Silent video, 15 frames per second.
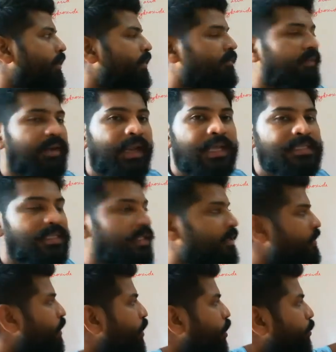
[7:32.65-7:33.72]
Whereas
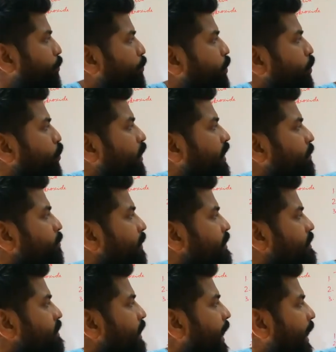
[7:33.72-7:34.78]
in blue
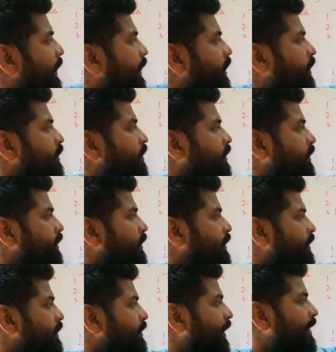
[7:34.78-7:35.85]
litmus and in
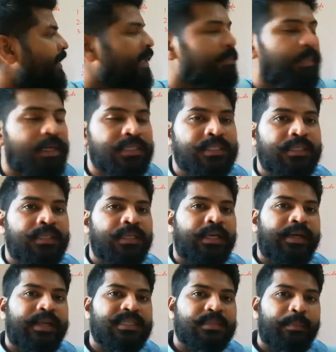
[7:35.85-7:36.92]
red litmus,
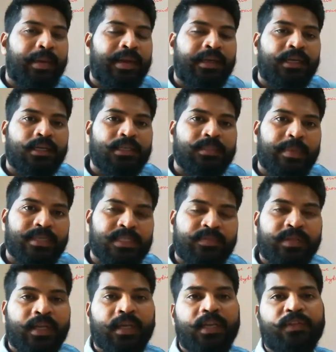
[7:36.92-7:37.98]
it is meant
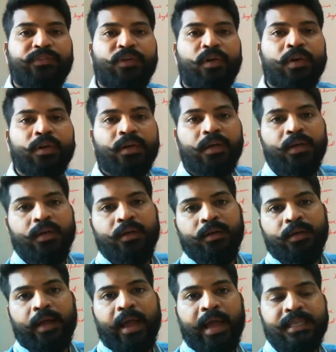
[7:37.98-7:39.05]
specifically for
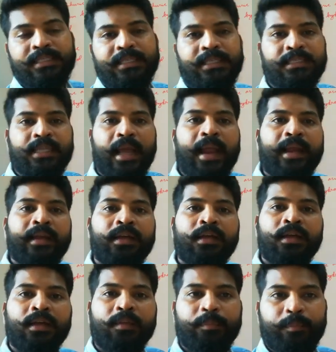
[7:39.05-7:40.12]
acids
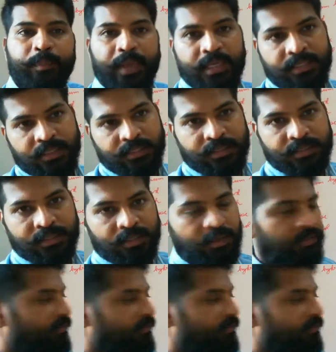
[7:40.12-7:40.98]
and bases.